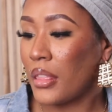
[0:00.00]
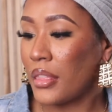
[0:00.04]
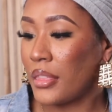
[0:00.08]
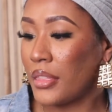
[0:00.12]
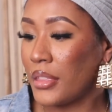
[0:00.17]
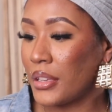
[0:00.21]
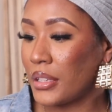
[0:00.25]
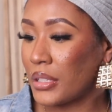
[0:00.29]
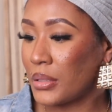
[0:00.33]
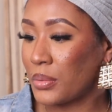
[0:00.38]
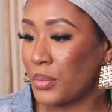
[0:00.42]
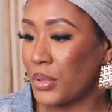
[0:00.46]

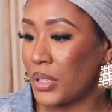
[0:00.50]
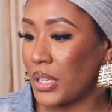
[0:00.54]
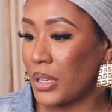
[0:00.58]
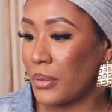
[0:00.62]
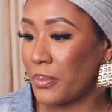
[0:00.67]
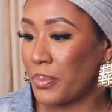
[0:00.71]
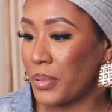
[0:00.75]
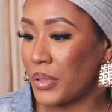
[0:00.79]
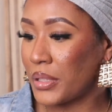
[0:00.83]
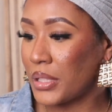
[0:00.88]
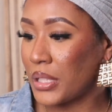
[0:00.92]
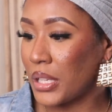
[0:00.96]
This one
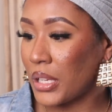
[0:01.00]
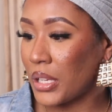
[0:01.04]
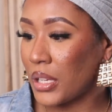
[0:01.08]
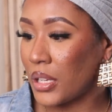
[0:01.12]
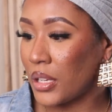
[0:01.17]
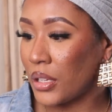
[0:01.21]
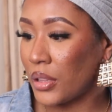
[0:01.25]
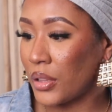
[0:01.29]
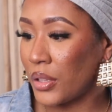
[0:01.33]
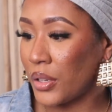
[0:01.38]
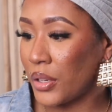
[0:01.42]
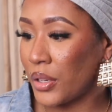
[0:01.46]
in
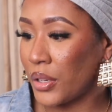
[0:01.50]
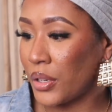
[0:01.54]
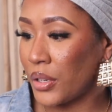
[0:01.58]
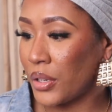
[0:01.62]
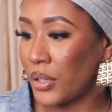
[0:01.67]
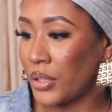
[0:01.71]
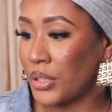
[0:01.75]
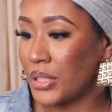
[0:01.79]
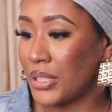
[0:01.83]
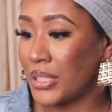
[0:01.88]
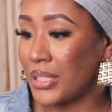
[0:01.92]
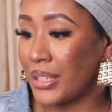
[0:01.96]

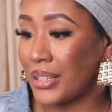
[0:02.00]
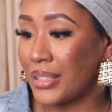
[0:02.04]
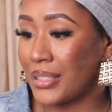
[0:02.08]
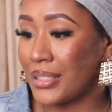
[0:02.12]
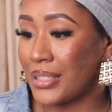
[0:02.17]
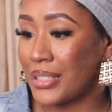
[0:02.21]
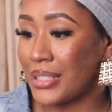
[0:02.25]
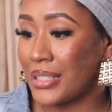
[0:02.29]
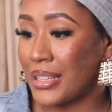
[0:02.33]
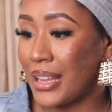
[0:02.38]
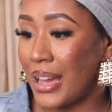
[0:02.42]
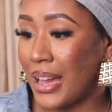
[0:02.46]
particular
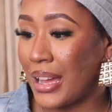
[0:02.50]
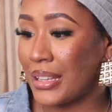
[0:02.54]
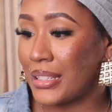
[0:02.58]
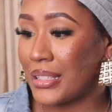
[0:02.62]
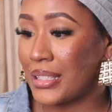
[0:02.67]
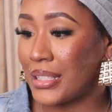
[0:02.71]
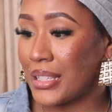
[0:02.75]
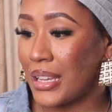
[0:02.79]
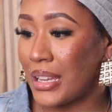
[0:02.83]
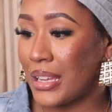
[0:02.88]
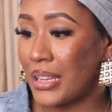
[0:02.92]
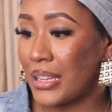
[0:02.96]
does not
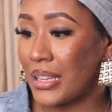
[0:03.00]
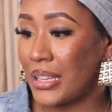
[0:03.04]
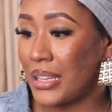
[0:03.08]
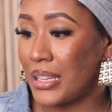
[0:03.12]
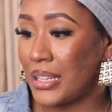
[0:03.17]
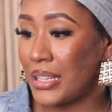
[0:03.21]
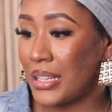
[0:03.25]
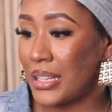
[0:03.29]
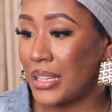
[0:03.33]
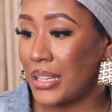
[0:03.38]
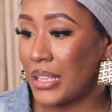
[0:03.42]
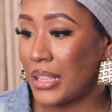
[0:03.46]
say
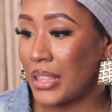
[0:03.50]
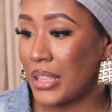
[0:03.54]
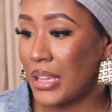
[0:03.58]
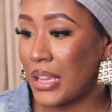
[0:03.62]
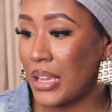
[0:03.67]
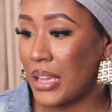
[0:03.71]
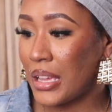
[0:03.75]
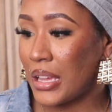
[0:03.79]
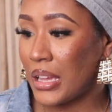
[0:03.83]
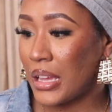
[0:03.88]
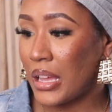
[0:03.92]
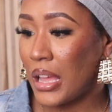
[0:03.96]
eat
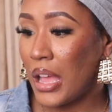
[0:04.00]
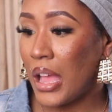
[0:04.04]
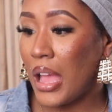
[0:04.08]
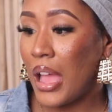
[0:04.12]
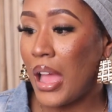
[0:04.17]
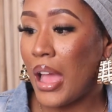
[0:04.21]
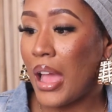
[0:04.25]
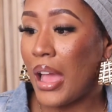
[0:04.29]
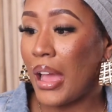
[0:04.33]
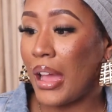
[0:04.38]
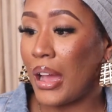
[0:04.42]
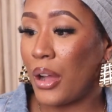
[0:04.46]
anything.
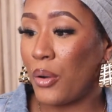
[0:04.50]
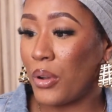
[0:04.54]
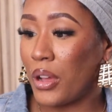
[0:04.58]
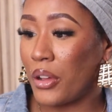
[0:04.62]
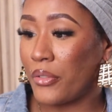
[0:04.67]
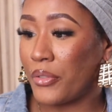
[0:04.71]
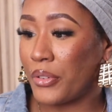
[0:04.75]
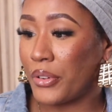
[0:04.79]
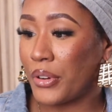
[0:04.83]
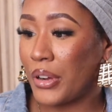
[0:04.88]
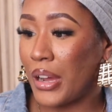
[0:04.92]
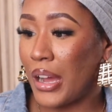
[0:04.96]

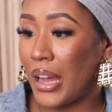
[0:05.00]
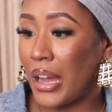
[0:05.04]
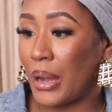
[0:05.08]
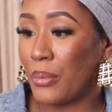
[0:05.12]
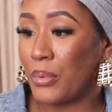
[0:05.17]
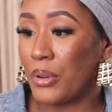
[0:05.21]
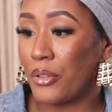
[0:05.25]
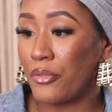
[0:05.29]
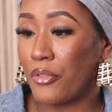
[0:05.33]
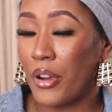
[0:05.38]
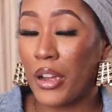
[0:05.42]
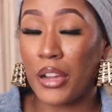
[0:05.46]
However, I
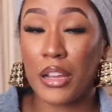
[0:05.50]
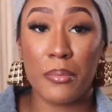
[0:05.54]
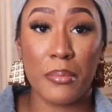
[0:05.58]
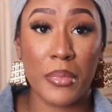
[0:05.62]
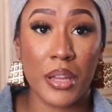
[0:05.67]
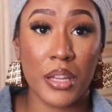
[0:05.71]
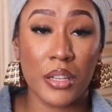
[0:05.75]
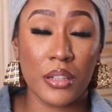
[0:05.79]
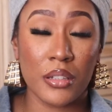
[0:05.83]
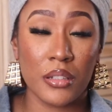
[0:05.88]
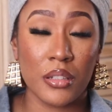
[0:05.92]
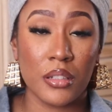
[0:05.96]
would
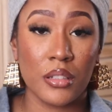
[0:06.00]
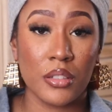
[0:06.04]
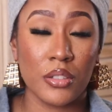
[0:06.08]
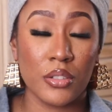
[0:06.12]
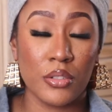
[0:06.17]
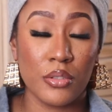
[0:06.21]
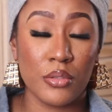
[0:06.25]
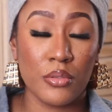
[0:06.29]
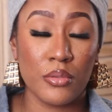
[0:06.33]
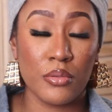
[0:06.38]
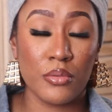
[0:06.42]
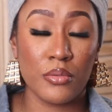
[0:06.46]
recommend
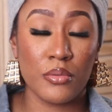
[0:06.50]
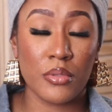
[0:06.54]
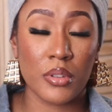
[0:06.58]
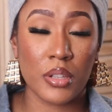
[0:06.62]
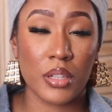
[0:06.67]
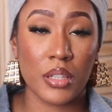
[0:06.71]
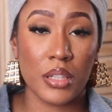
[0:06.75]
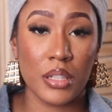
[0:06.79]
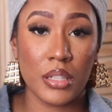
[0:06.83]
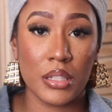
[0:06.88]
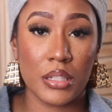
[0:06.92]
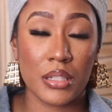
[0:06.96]
you
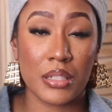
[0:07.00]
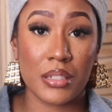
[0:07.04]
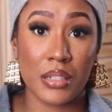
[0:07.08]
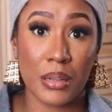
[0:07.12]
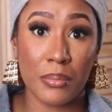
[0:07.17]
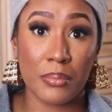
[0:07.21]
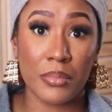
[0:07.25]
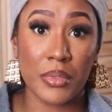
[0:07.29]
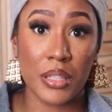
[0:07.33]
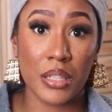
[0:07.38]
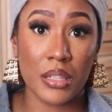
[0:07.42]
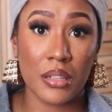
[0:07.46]
eat
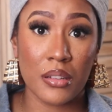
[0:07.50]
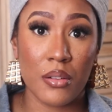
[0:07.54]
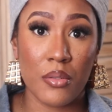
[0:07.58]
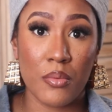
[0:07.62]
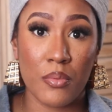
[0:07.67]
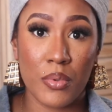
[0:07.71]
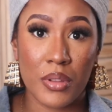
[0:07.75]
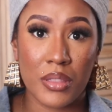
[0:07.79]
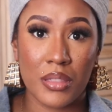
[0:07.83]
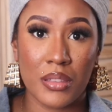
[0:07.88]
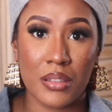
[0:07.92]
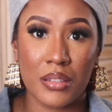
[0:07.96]
something
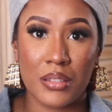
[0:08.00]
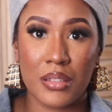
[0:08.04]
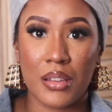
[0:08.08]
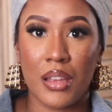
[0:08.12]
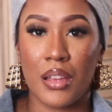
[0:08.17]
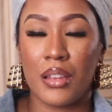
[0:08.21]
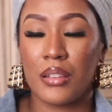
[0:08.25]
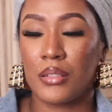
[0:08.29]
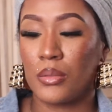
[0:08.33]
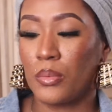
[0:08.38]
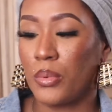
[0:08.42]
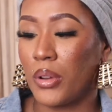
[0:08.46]
with this
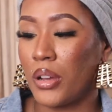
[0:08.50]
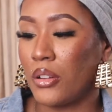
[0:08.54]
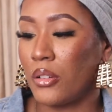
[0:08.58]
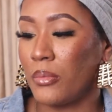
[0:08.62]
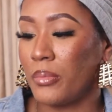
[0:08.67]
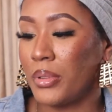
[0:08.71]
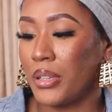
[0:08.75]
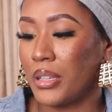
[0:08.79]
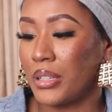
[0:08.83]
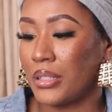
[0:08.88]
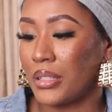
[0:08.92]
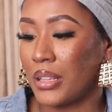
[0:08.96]
as well,
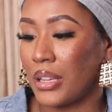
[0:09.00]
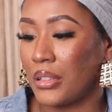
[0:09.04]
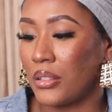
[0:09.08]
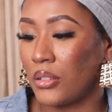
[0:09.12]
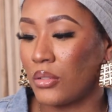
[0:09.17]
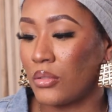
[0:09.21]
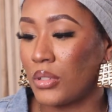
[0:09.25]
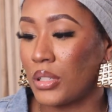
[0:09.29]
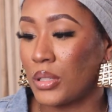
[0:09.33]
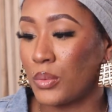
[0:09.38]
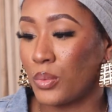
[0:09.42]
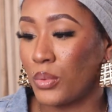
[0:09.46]
because I
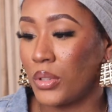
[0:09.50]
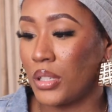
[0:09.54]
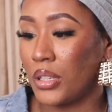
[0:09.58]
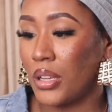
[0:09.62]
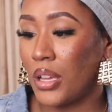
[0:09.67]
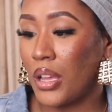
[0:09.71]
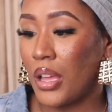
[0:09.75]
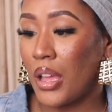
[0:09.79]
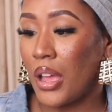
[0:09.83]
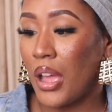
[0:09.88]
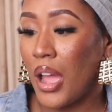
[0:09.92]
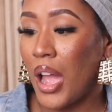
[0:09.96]
notice when
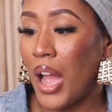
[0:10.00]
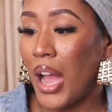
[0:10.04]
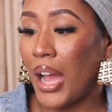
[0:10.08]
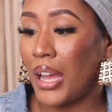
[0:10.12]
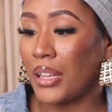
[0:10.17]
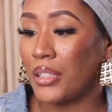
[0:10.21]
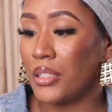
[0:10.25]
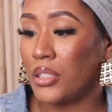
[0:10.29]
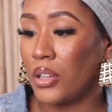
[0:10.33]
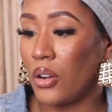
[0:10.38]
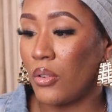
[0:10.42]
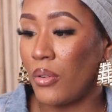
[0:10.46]
I
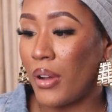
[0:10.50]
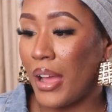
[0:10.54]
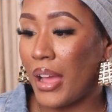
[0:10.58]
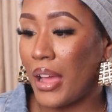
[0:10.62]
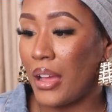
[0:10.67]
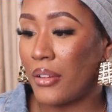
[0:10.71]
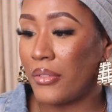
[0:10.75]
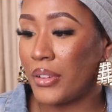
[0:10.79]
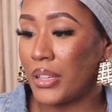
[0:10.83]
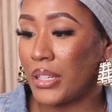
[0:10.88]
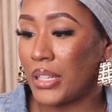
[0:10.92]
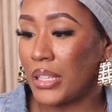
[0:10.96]
don't
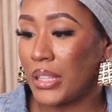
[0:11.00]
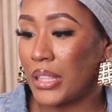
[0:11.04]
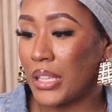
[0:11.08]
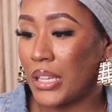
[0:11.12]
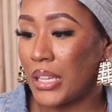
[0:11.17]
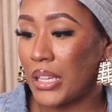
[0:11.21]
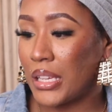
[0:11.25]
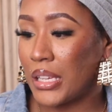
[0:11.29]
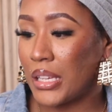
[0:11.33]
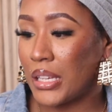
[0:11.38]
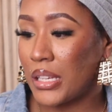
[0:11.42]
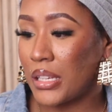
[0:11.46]
have
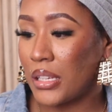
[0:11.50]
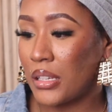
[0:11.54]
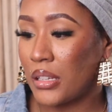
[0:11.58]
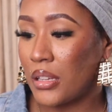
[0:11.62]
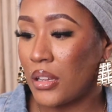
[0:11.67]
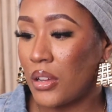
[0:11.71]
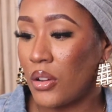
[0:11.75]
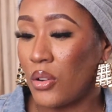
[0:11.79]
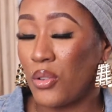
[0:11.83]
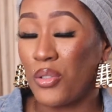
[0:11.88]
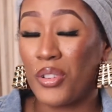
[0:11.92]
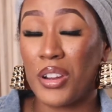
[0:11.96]
anything
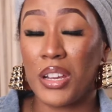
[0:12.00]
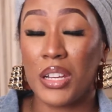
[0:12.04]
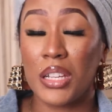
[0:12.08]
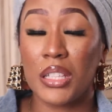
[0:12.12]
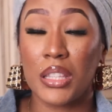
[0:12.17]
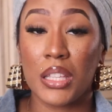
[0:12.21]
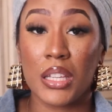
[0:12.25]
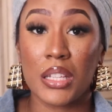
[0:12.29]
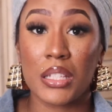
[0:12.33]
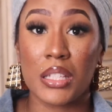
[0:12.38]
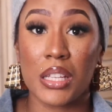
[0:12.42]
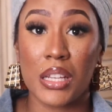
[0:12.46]
or
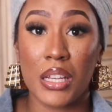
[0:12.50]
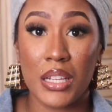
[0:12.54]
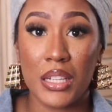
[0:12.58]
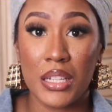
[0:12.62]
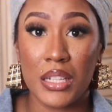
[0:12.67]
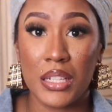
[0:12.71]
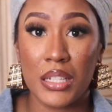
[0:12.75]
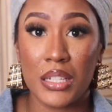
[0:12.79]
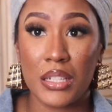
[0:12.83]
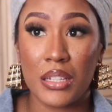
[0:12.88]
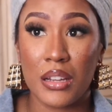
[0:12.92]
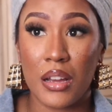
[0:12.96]
anything to
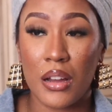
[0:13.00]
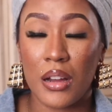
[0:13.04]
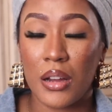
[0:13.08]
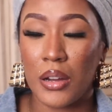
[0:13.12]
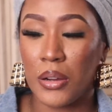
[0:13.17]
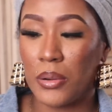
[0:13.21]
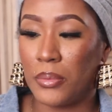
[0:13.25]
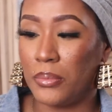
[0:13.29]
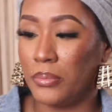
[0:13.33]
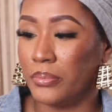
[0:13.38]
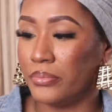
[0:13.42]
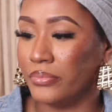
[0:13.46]
eat,
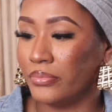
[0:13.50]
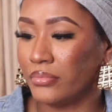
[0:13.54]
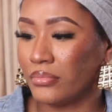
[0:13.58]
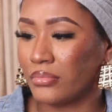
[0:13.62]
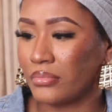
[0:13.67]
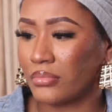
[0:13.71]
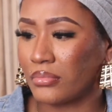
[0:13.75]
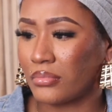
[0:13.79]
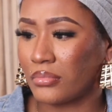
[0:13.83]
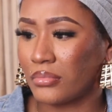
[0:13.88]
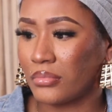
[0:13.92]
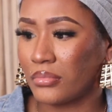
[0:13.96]

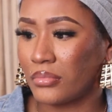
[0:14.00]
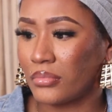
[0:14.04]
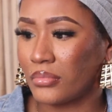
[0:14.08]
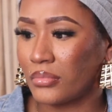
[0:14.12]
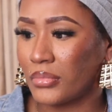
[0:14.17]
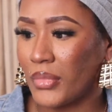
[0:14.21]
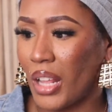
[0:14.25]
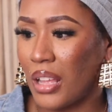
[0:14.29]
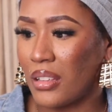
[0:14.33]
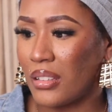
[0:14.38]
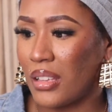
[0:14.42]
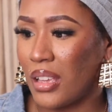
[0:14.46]

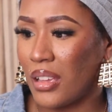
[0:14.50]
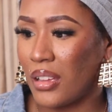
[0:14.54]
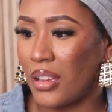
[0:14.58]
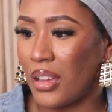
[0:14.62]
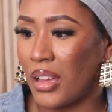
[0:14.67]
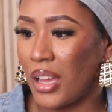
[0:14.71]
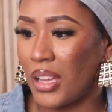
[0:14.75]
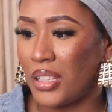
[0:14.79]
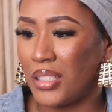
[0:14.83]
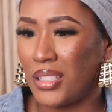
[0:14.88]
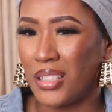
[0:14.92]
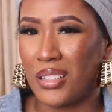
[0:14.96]
yeah,
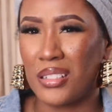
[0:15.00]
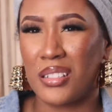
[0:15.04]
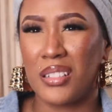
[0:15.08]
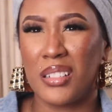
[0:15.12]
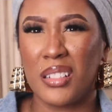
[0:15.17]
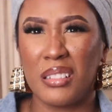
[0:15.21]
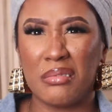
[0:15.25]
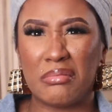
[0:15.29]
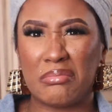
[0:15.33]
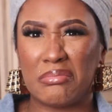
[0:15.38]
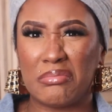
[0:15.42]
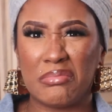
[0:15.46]
it
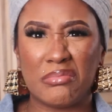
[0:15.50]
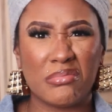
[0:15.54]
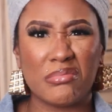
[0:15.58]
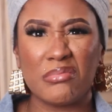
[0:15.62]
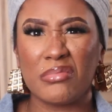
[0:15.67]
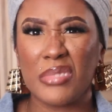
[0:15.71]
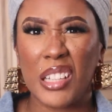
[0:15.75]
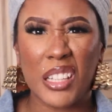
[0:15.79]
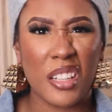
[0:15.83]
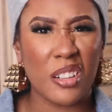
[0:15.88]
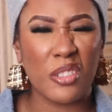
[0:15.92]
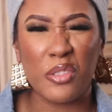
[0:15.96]

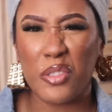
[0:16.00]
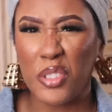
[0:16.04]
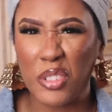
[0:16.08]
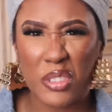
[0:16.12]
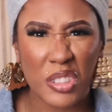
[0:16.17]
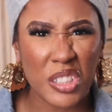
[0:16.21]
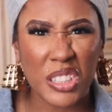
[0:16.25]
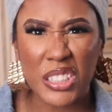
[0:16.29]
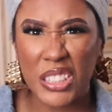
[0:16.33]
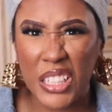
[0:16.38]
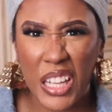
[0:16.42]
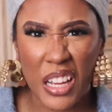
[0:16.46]
don't feel
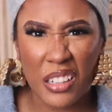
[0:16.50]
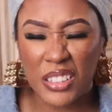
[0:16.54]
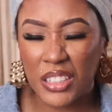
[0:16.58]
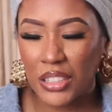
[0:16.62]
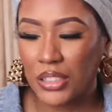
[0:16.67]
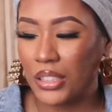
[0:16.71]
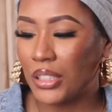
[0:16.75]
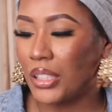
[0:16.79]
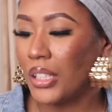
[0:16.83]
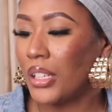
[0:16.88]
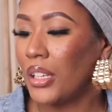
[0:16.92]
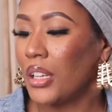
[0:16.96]
good down there.
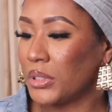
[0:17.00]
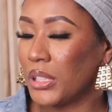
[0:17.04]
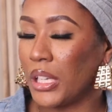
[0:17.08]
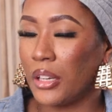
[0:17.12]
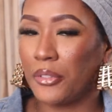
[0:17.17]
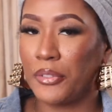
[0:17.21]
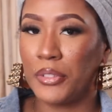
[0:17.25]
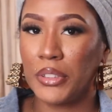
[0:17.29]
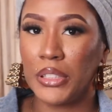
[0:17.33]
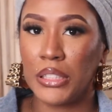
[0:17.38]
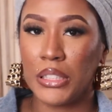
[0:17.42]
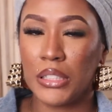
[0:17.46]

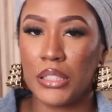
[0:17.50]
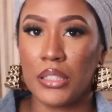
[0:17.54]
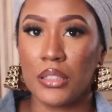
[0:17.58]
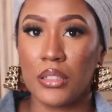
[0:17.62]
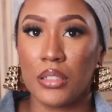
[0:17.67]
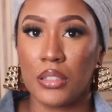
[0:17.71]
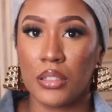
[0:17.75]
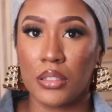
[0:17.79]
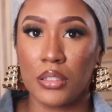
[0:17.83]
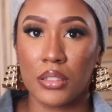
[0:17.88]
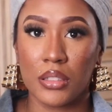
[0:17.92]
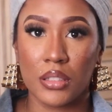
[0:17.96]

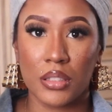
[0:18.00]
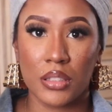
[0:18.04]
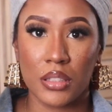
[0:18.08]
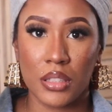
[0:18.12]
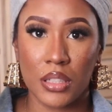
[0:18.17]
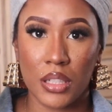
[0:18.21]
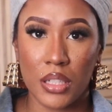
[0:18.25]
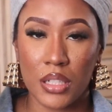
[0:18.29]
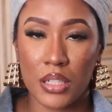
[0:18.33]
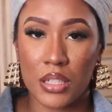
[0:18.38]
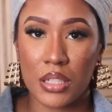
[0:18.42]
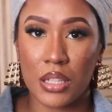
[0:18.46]
Definitely
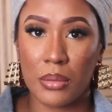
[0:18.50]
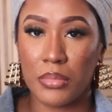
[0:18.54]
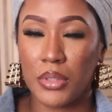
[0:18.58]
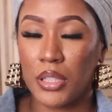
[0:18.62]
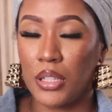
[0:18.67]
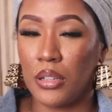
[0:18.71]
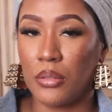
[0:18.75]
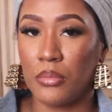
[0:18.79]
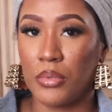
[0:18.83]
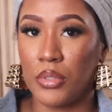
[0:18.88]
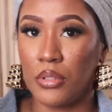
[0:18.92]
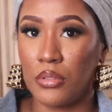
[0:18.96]
eat
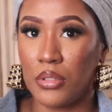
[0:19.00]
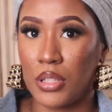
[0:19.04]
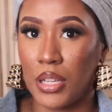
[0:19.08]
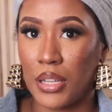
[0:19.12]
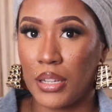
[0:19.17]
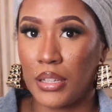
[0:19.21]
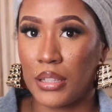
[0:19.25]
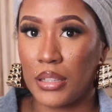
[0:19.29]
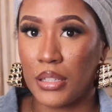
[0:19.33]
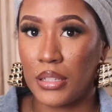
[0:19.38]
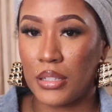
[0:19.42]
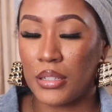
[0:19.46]
something when you
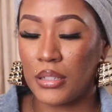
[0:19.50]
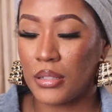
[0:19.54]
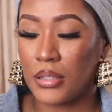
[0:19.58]
take these.